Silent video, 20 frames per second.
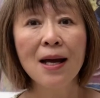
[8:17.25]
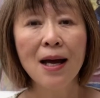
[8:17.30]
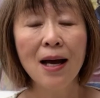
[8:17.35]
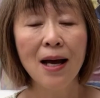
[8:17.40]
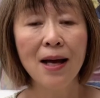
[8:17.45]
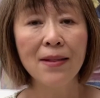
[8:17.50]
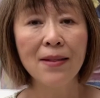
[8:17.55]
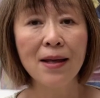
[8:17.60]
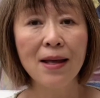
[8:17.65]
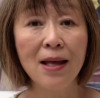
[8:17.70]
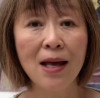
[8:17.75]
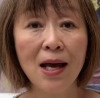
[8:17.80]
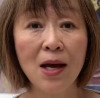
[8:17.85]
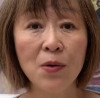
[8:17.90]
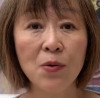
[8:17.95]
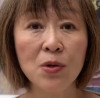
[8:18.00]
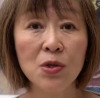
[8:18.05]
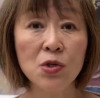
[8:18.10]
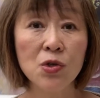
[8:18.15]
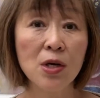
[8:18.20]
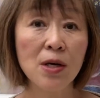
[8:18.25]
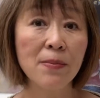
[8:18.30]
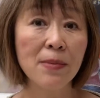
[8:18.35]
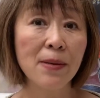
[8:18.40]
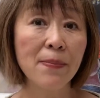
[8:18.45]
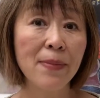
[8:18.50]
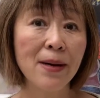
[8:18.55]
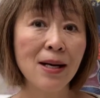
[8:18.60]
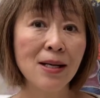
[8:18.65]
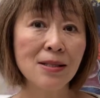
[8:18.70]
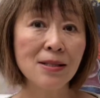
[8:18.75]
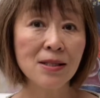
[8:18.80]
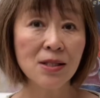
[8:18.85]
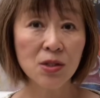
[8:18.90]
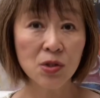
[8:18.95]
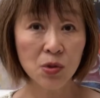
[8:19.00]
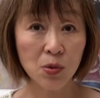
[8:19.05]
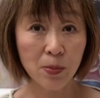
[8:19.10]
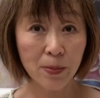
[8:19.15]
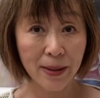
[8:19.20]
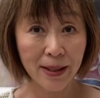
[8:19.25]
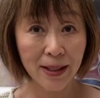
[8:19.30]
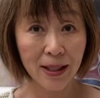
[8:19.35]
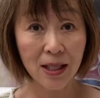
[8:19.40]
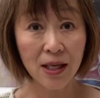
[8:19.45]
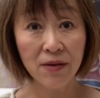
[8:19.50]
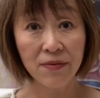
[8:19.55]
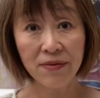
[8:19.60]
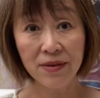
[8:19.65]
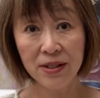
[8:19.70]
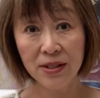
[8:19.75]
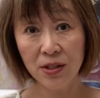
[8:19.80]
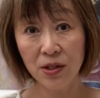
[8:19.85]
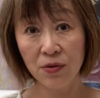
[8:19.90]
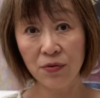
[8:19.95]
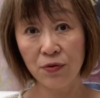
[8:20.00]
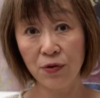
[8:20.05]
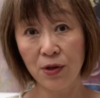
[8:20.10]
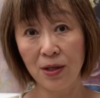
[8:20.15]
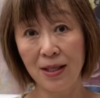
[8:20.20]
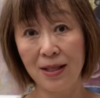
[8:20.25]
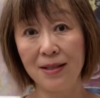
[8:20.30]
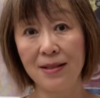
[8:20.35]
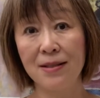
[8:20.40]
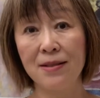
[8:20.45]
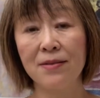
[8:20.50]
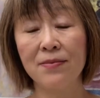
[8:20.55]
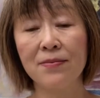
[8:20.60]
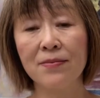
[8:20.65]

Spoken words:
and then I will try my best to make a video for it.